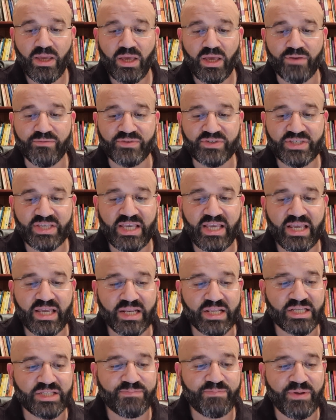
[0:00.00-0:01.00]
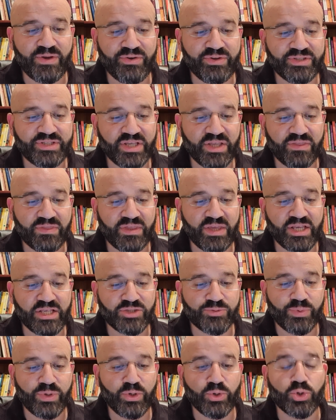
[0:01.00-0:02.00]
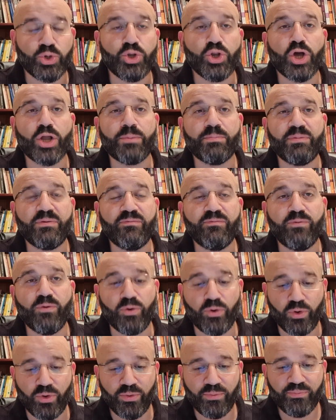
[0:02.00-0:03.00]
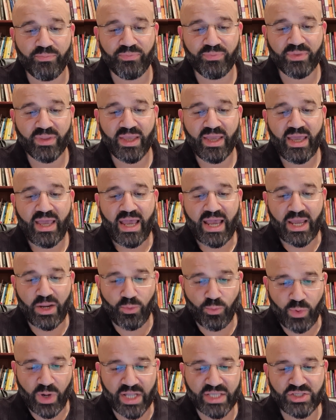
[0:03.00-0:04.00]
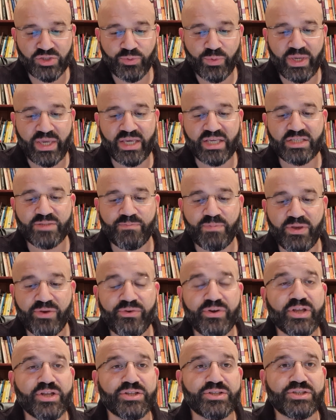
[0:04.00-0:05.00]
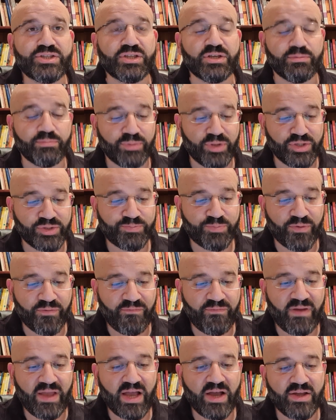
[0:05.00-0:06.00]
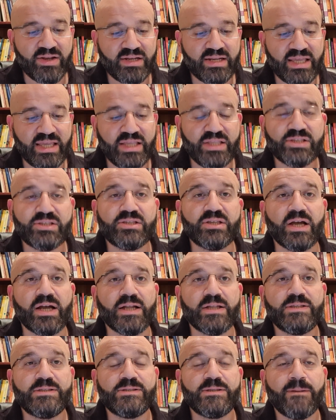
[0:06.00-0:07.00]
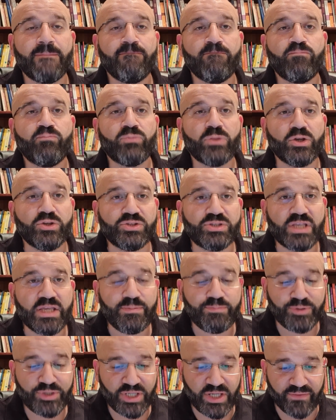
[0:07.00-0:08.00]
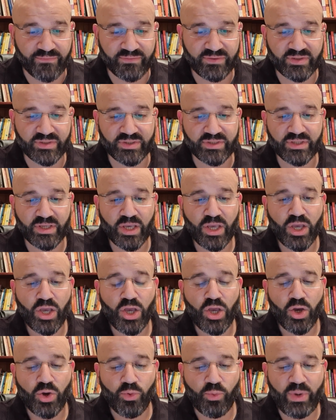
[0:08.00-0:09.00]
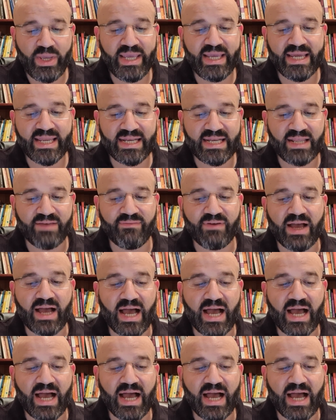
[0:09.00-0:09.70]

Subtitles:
of seeing and experiencing things we could not before. And once we experience them, those profound insights, those deep shifts, we can never